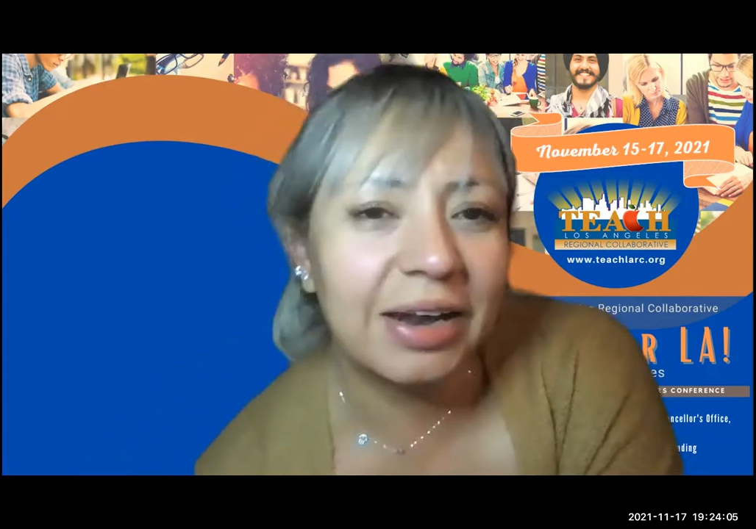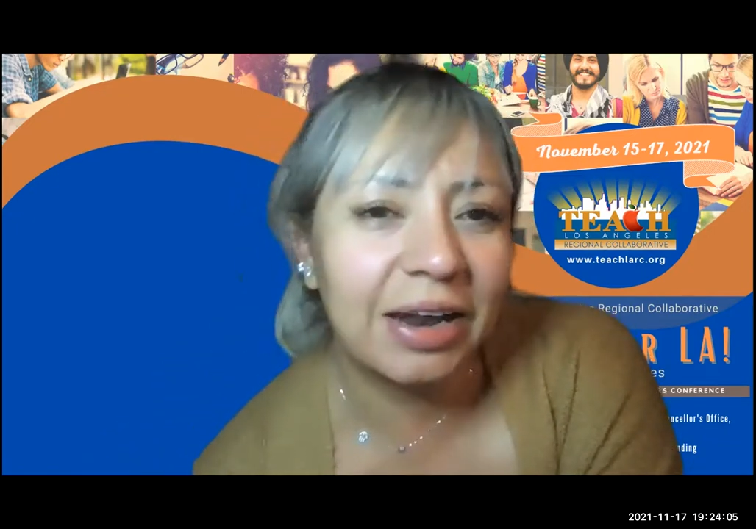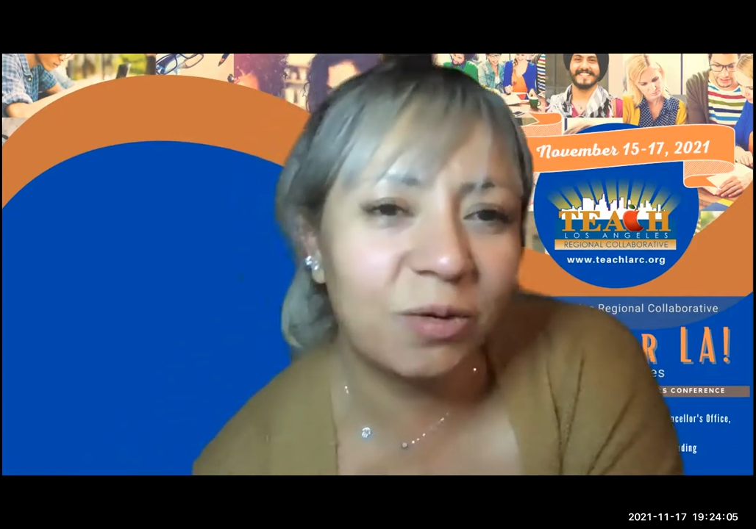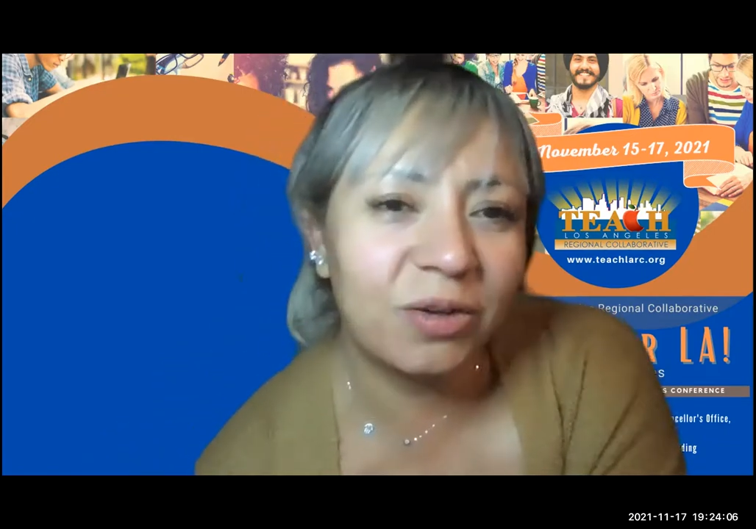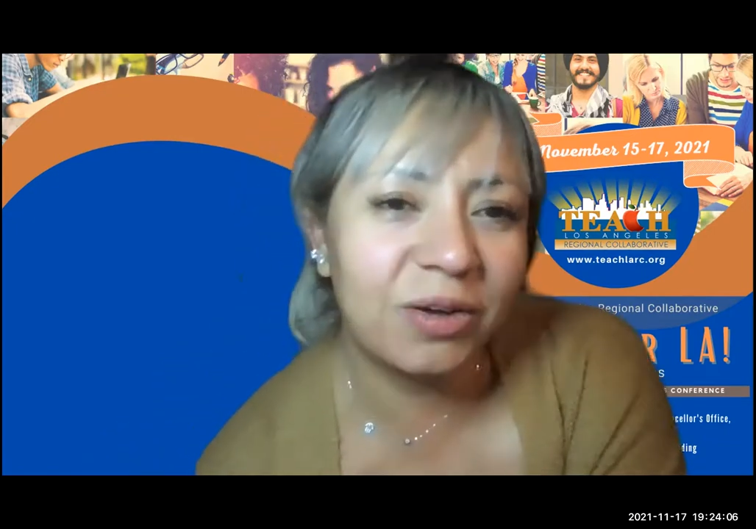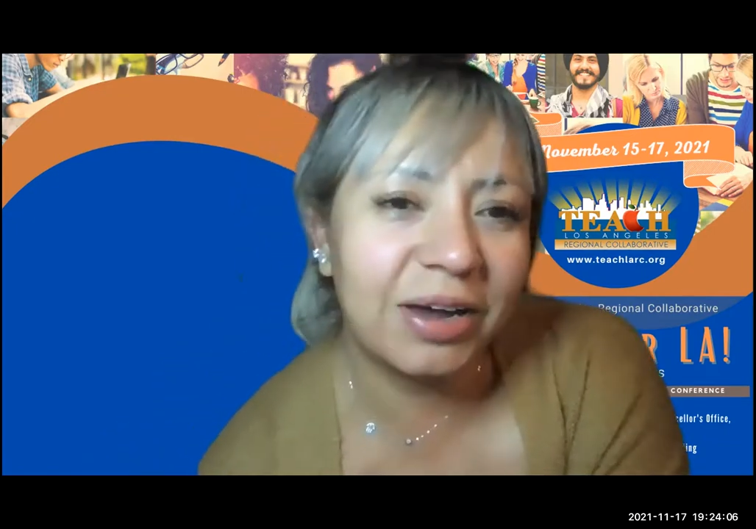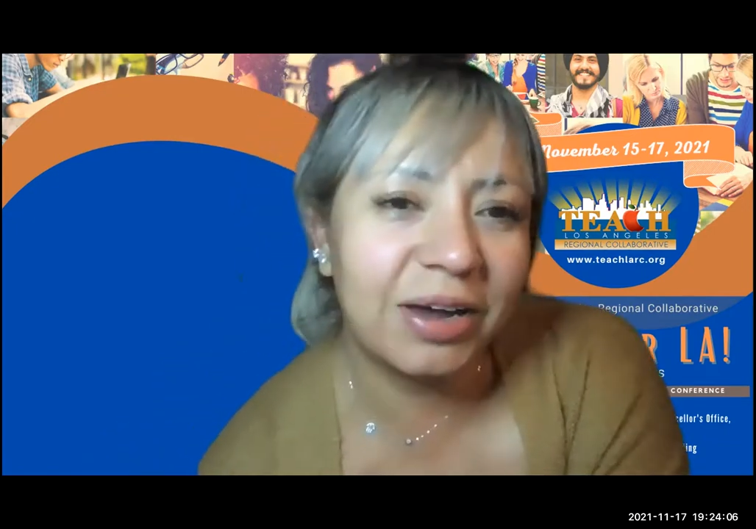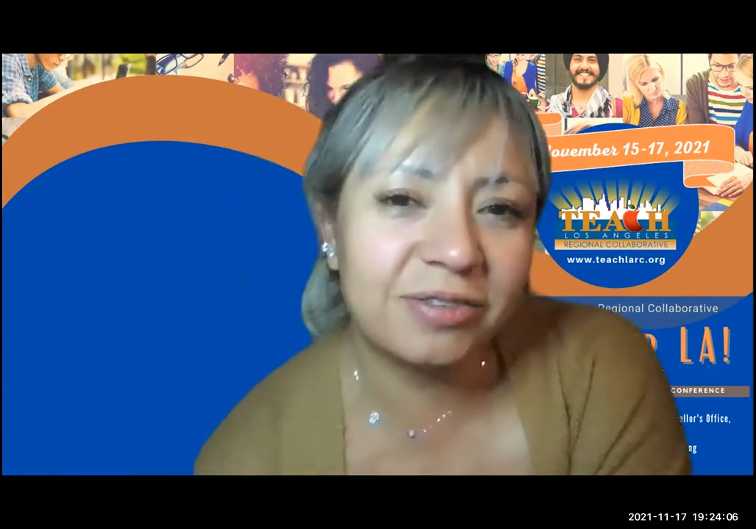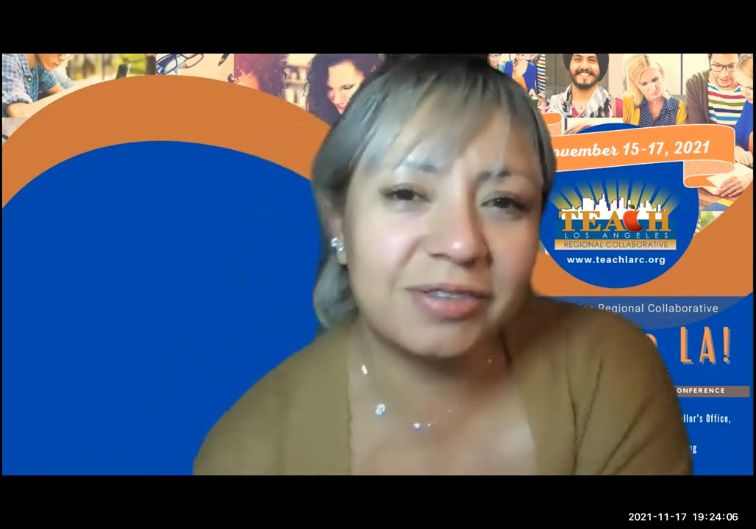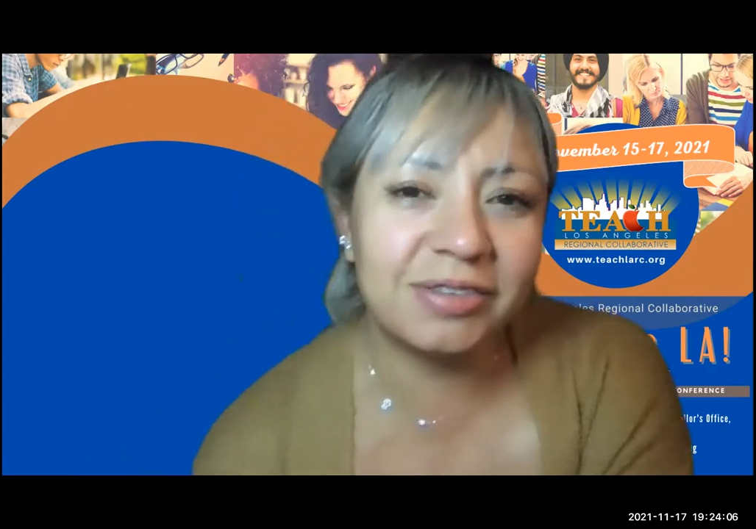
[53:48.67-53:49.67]
and I know you
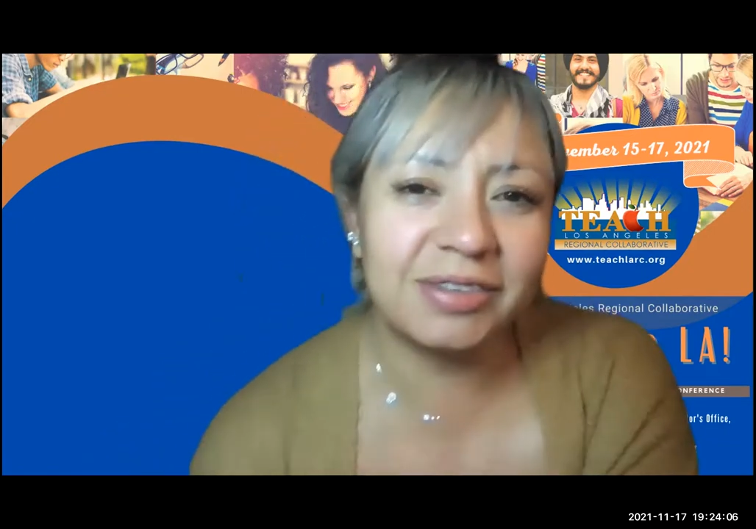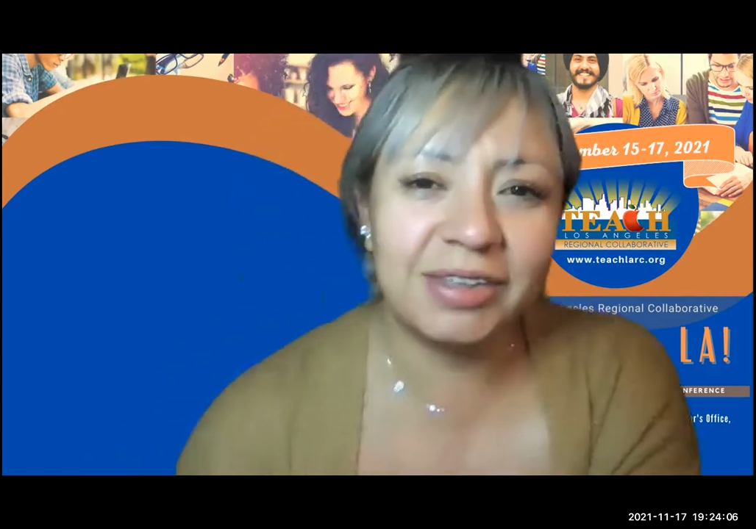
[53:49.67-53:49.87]
guys